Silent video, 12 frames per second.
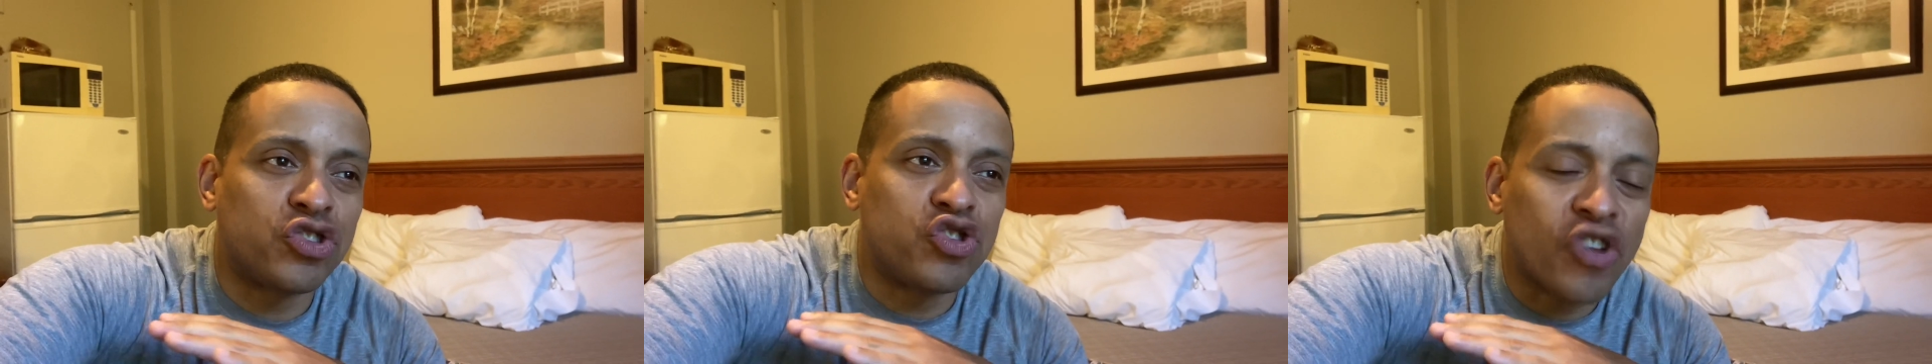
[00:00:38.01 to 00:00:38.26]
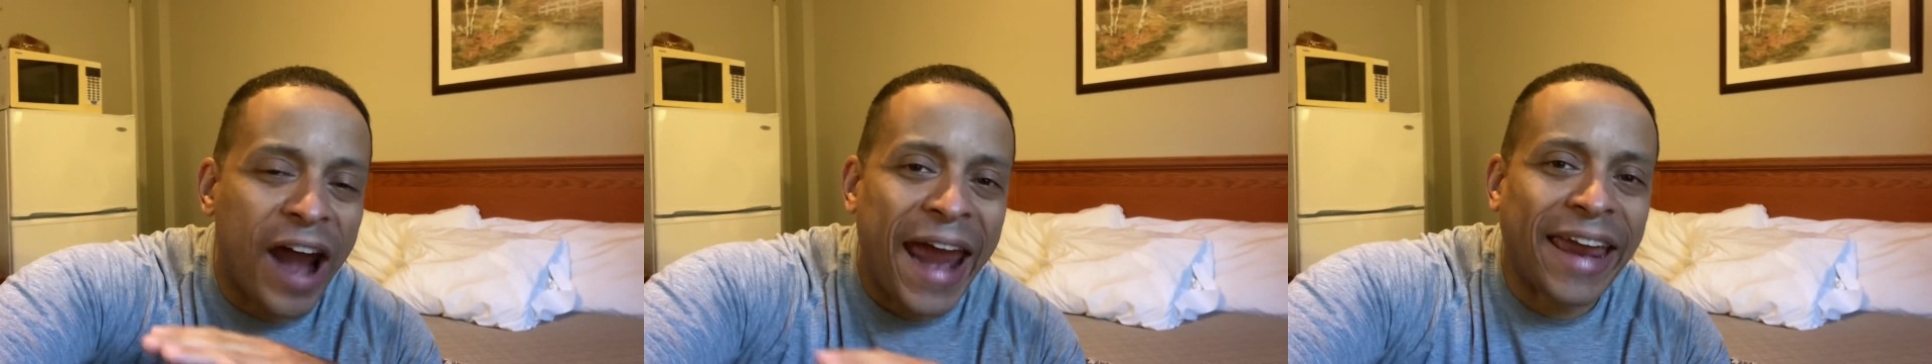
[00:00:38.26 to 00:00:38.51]

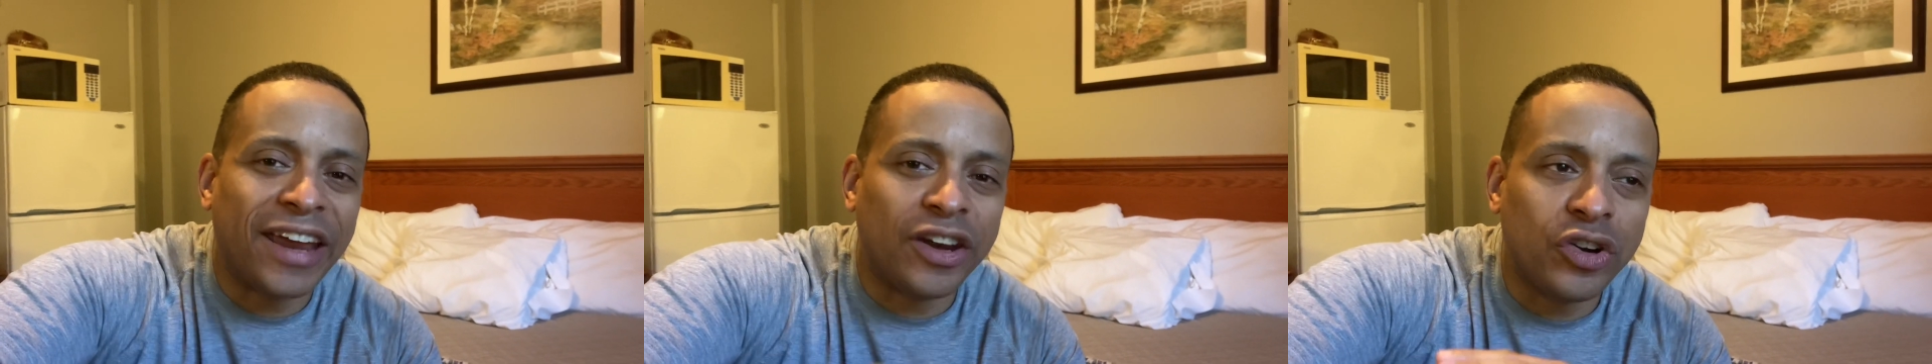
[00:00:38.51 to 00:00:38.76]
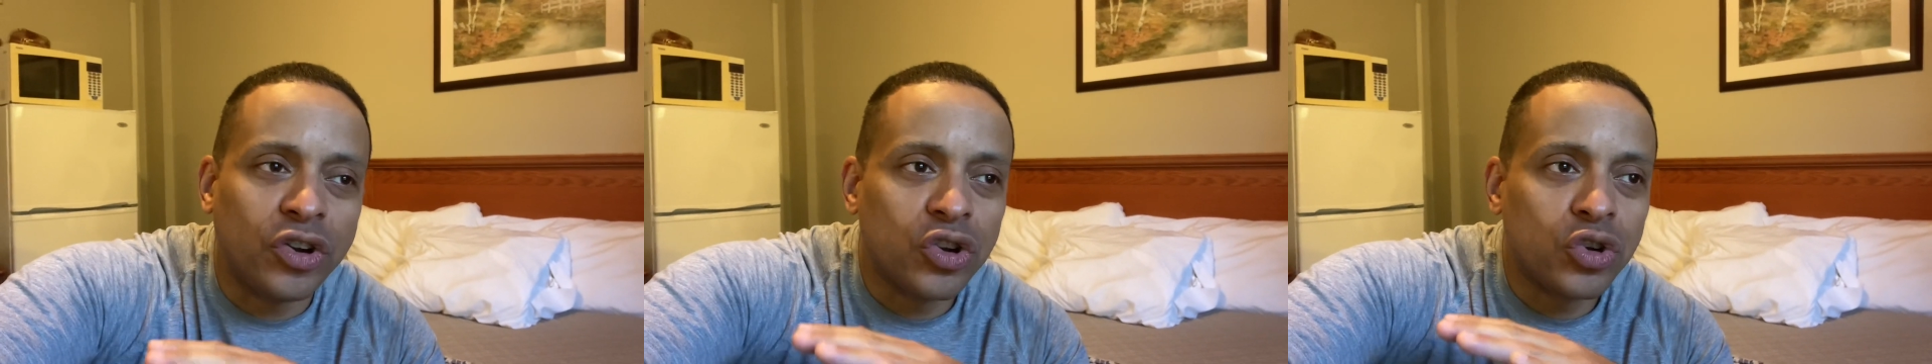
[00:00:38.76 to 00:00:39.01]

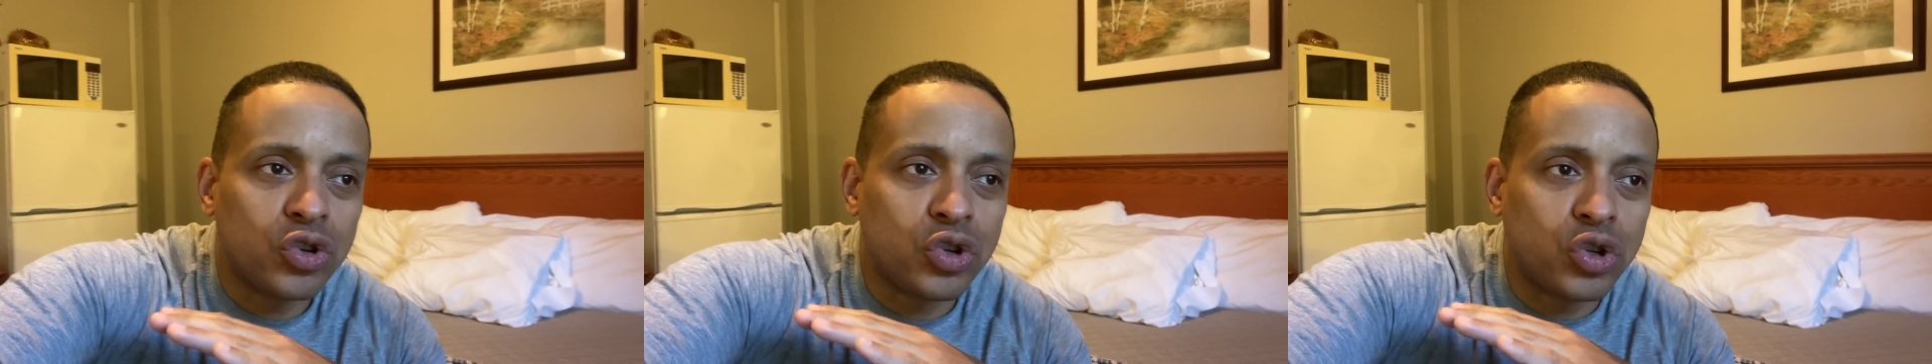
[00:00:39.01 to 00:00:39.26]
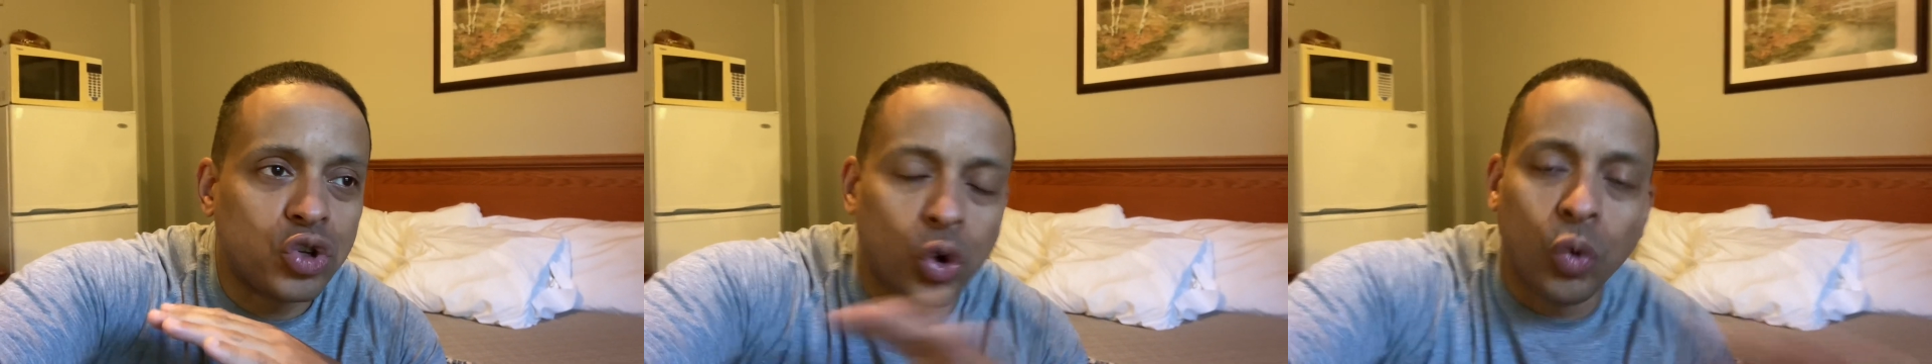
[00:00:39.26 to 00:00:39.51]
dragging
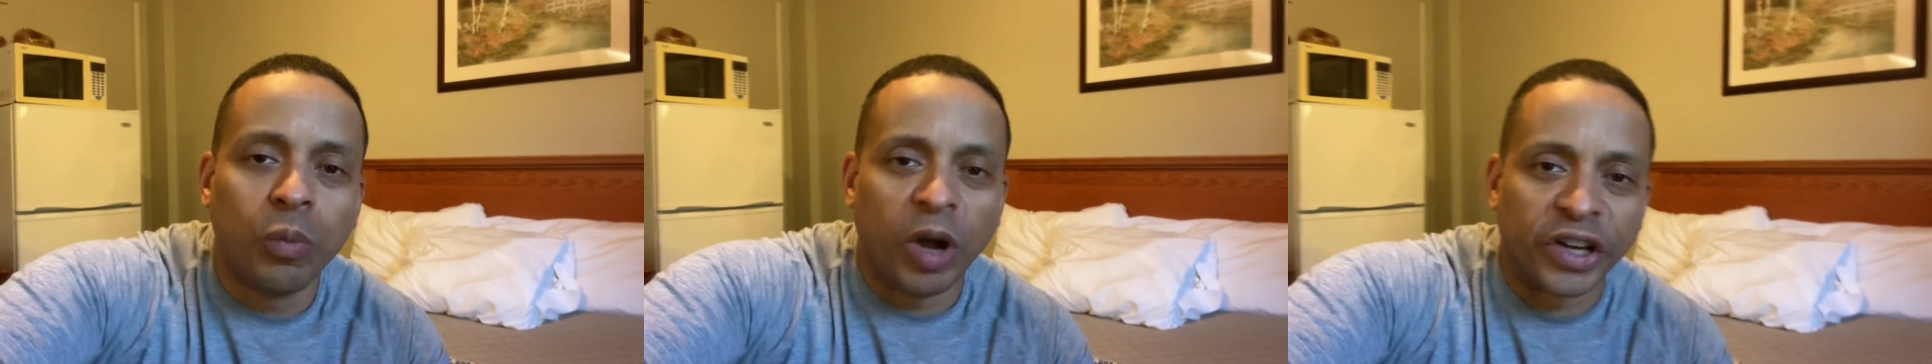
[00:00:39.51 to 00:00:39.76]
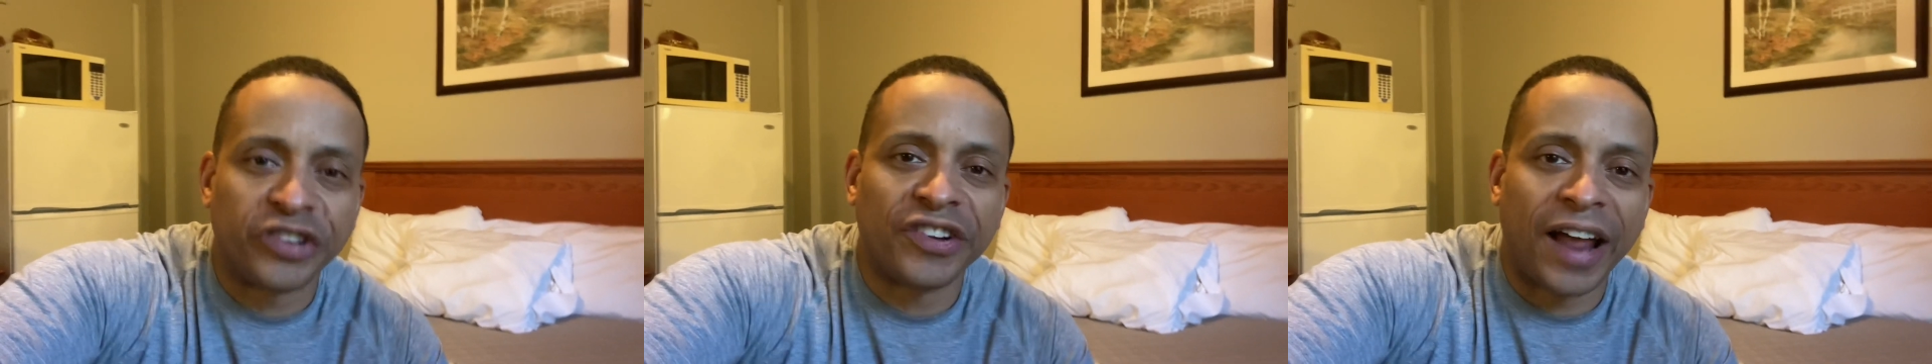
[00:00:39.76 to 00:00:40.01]
too
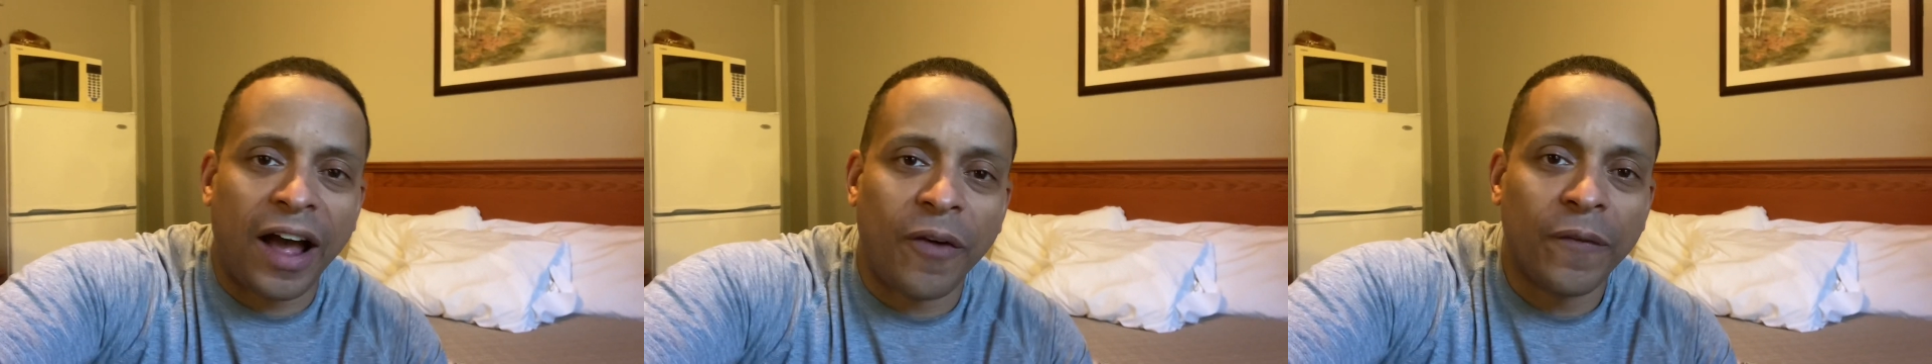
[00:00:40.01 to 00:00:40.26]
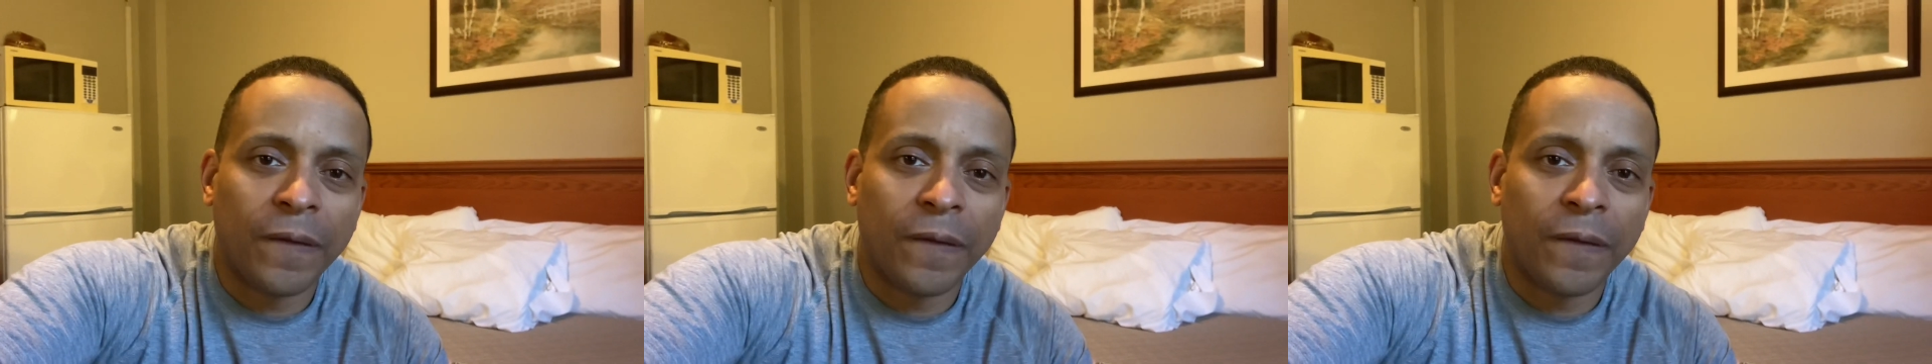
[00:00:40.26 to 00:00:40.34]
much now.